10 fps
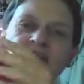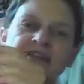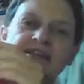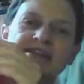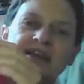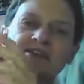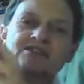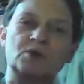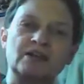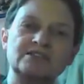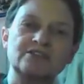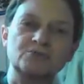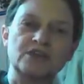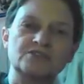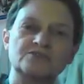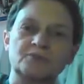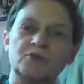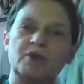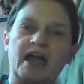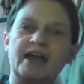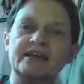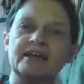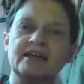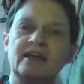like it takes away so much from the bag.